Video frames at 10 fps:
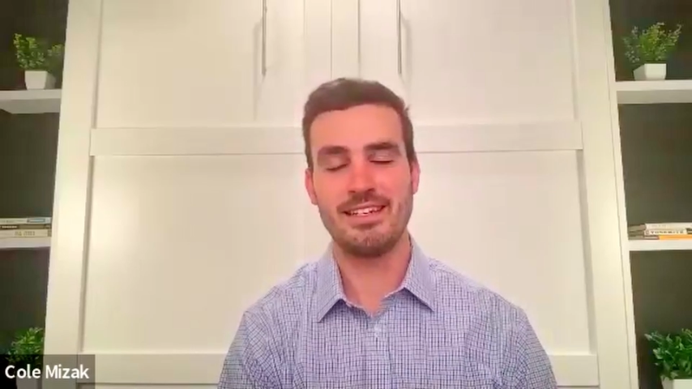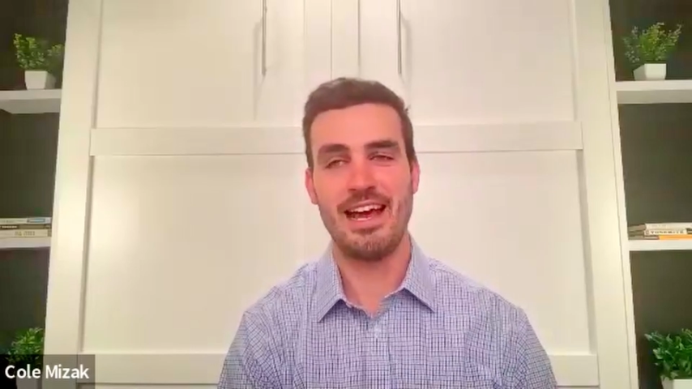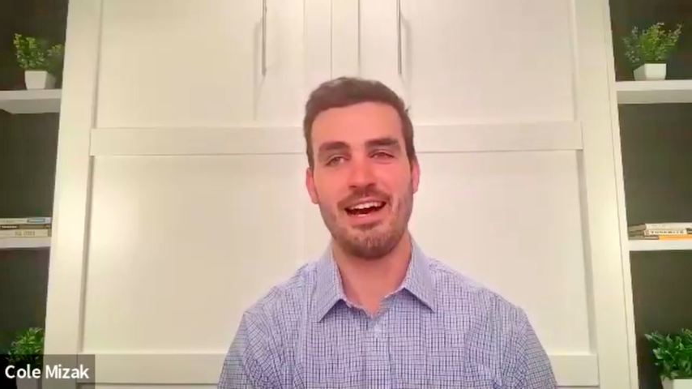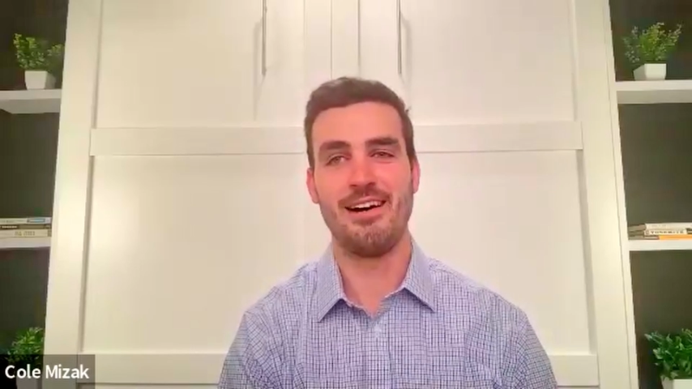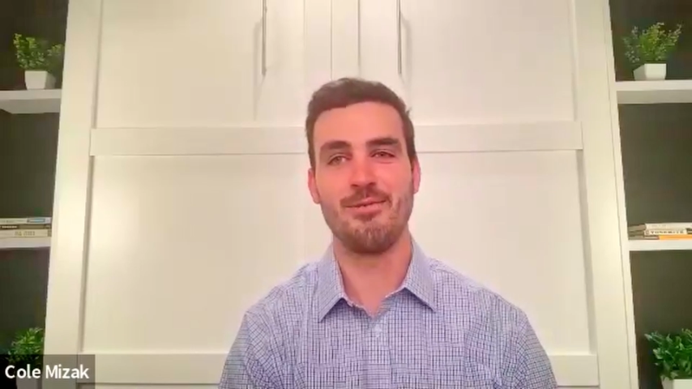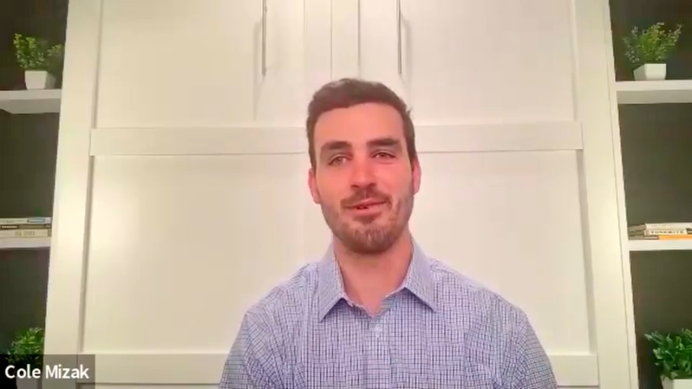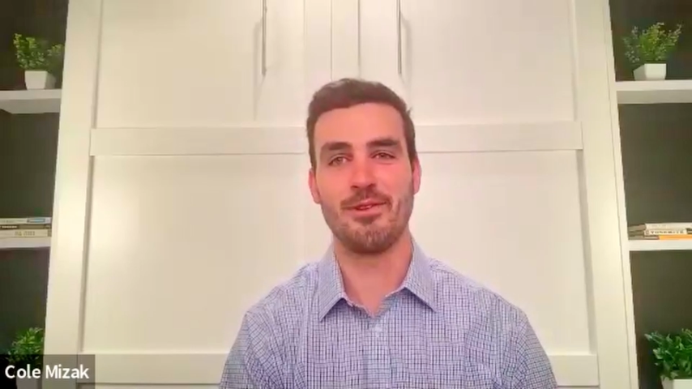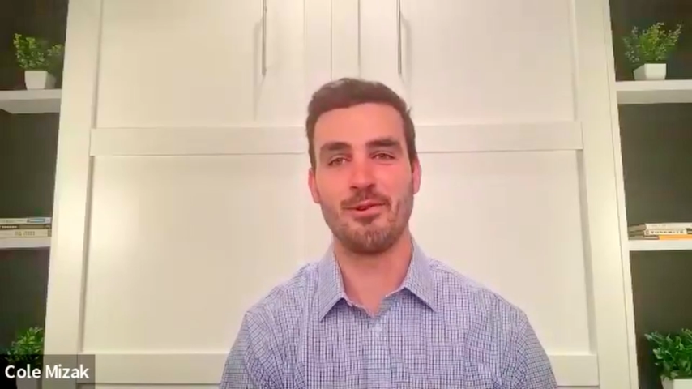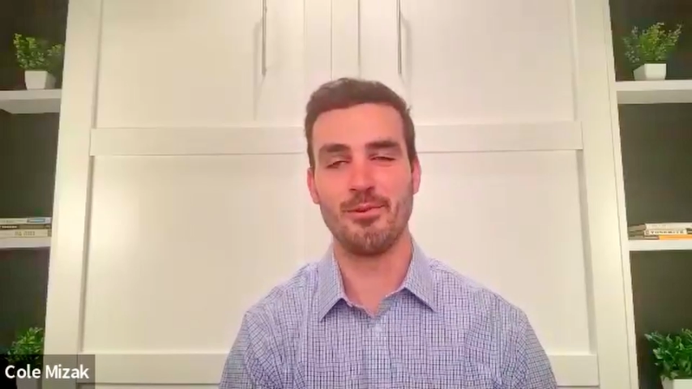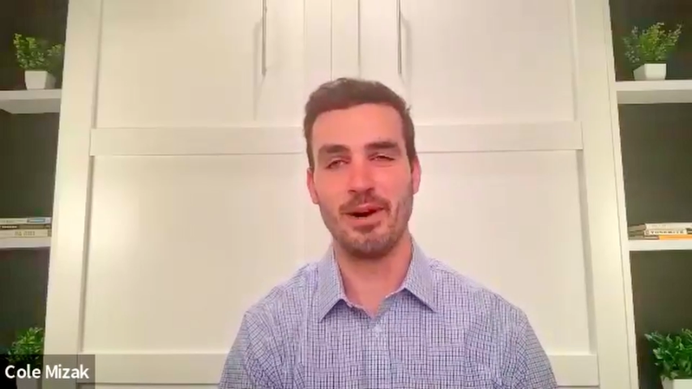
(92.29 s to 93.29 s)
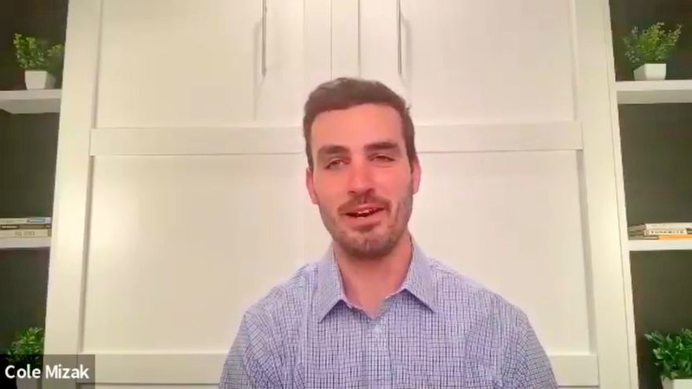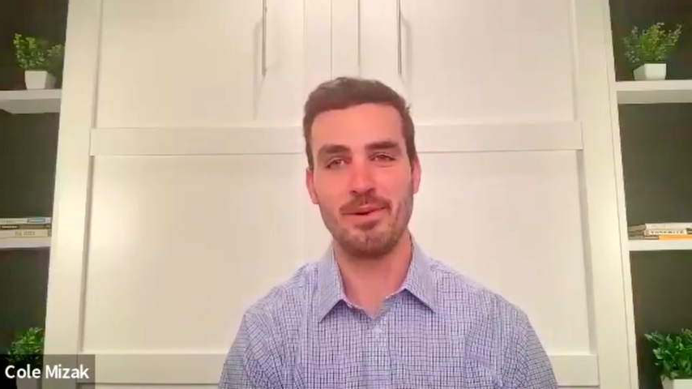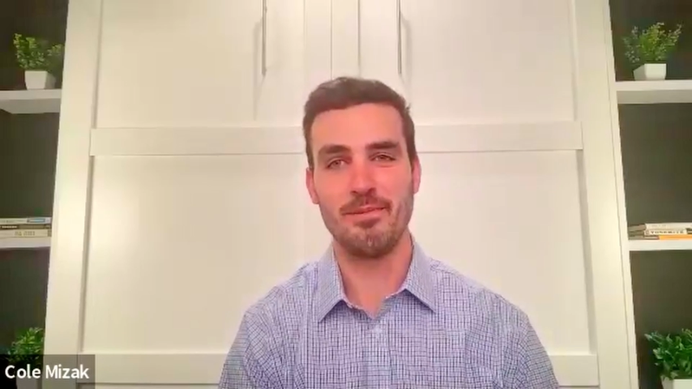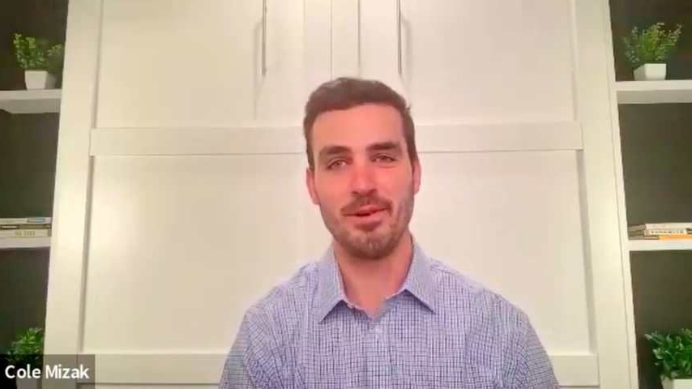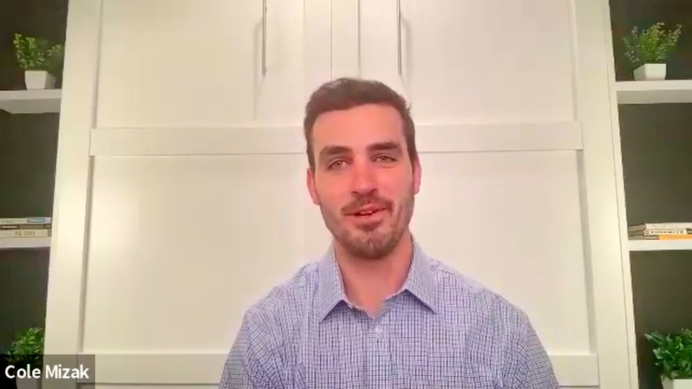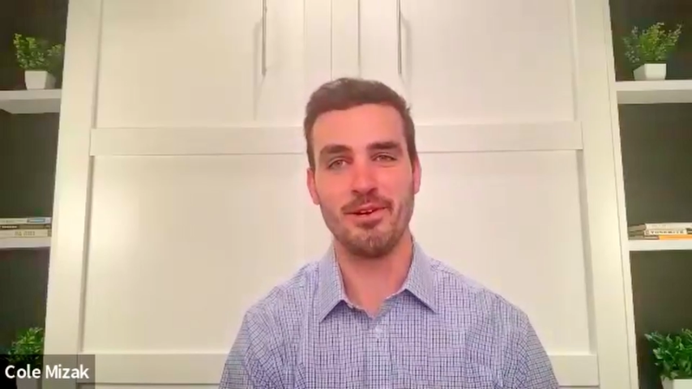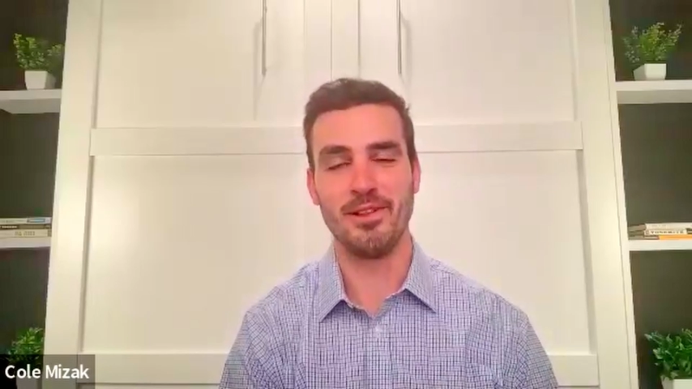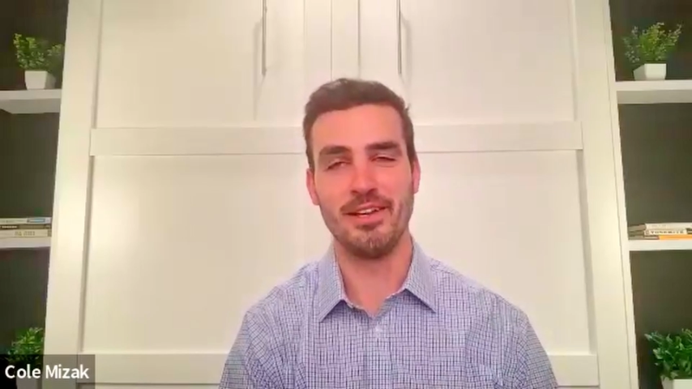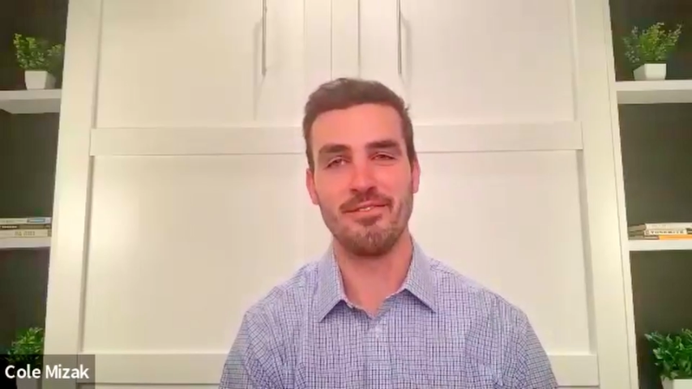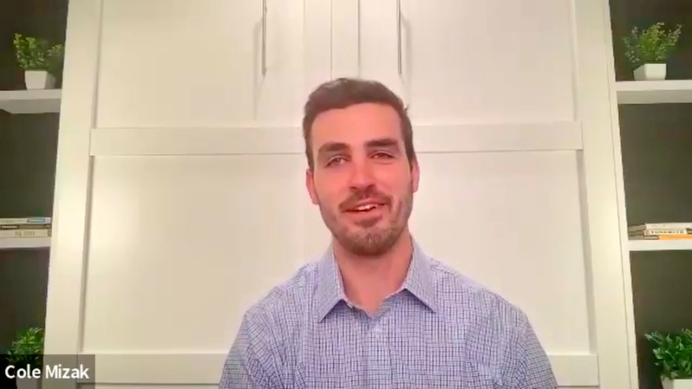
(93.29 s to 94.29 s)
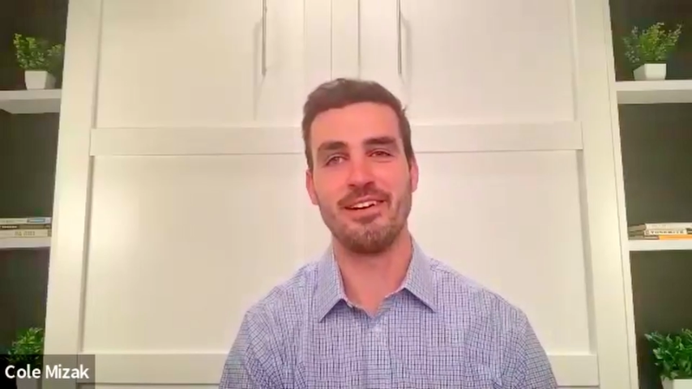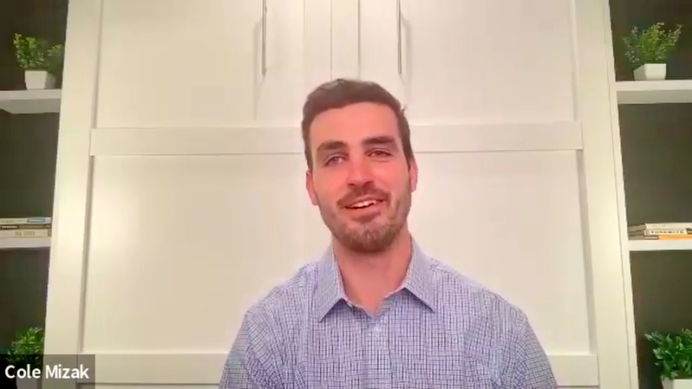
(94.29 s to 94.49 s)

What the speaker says: town with great people who live here.